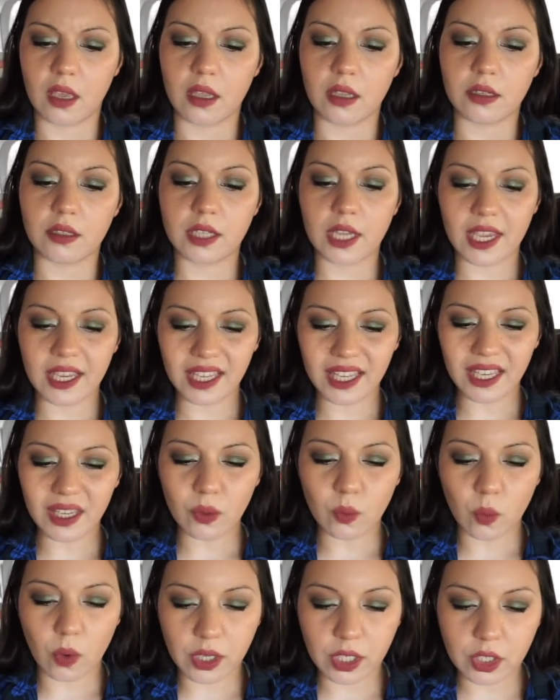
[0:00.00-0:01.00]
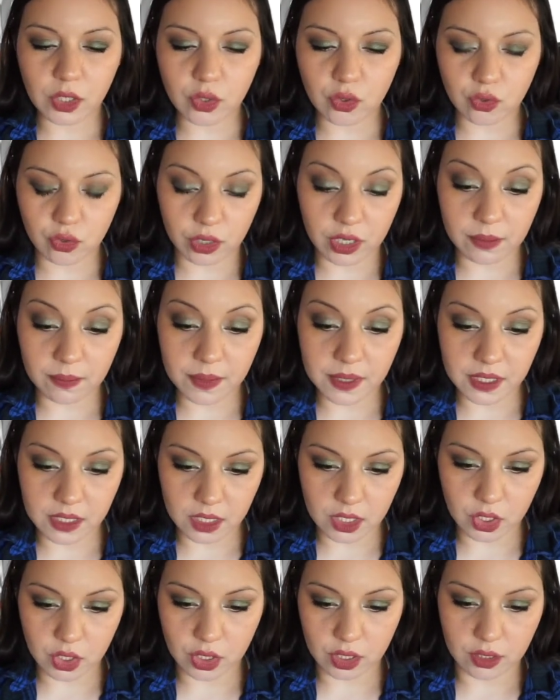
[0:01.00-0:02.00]
Taking one extreme
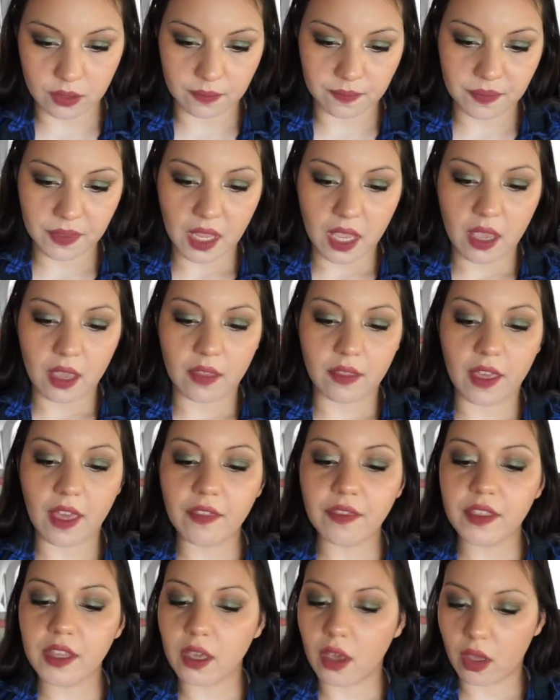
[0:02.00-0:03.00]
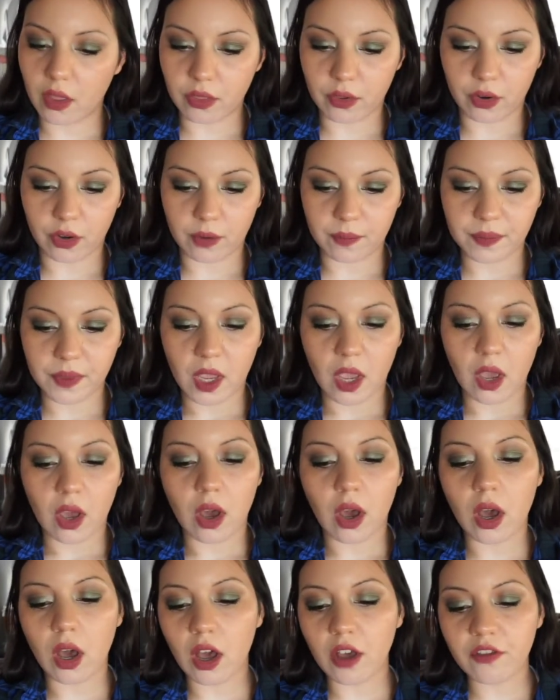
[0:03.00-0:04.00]
position, then the other,
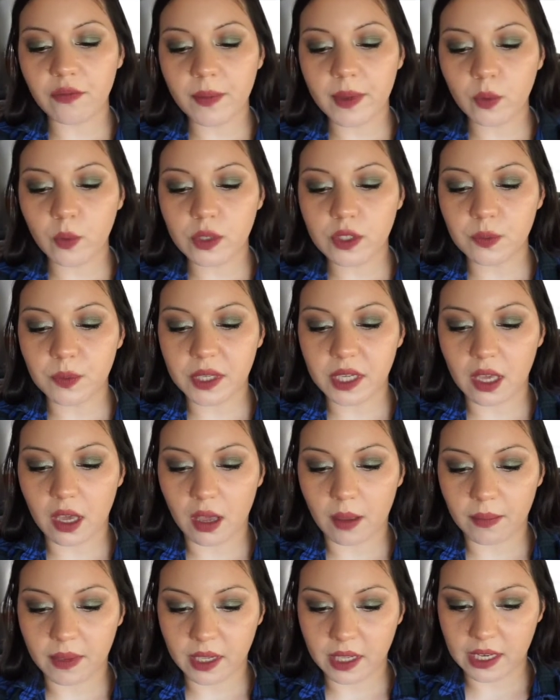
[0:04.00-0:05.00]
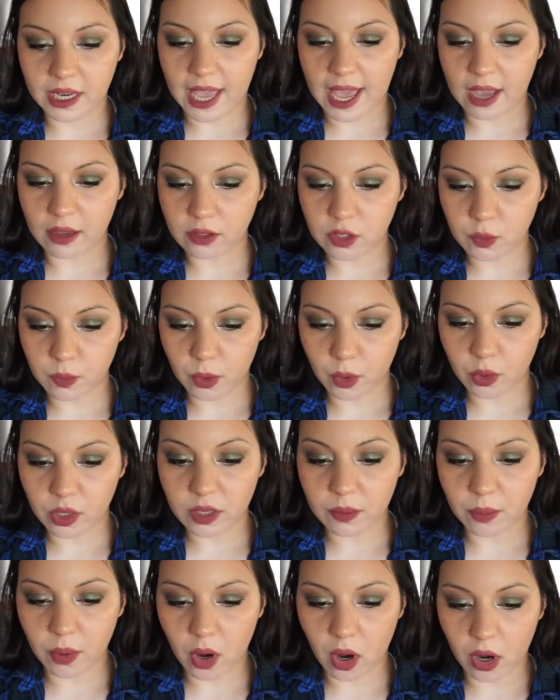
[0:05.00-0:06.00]
Hoffman was becoming an
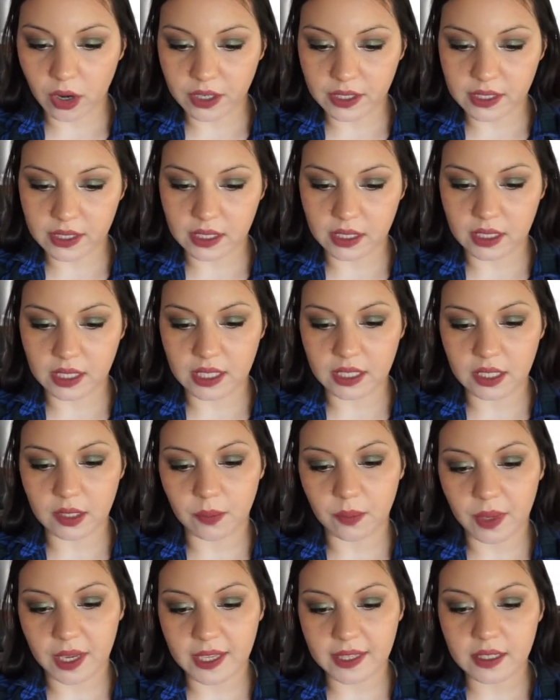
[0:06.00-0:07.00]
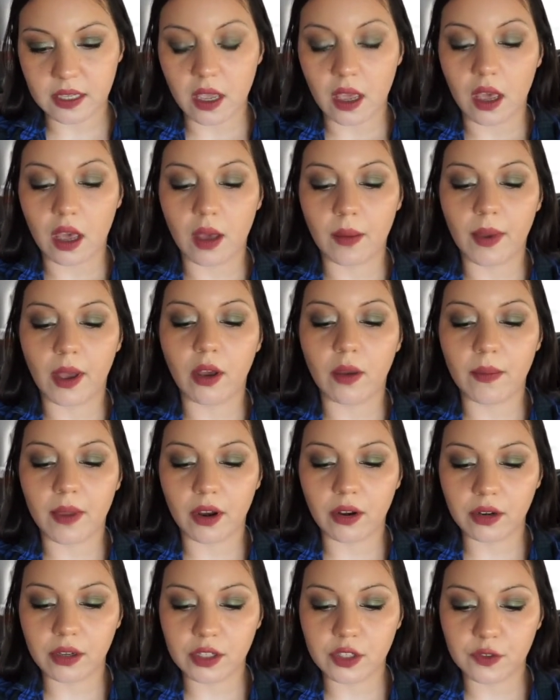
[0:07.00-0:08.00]
outspoken partisan in debates about
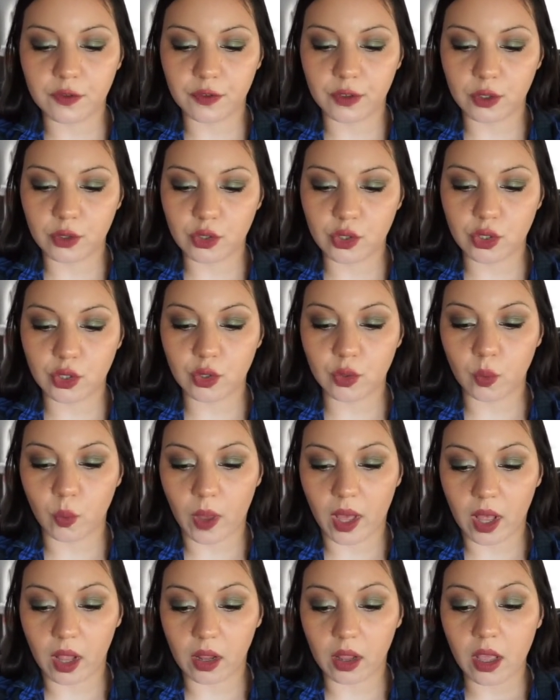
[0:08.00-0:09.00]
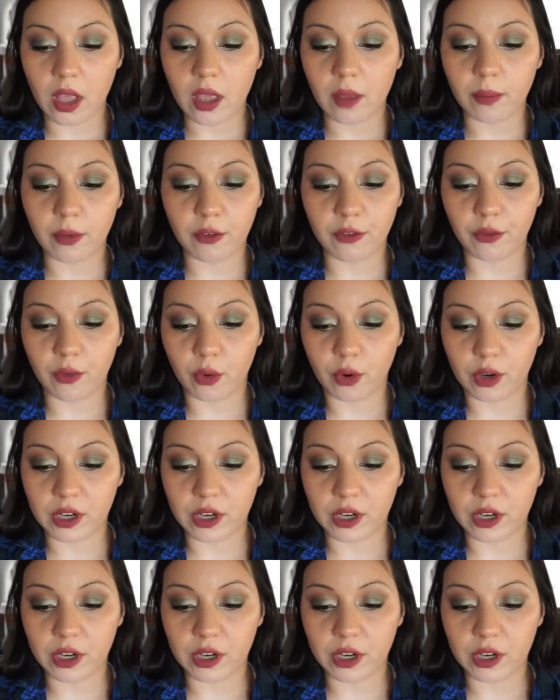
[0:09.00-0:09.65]
America's future well before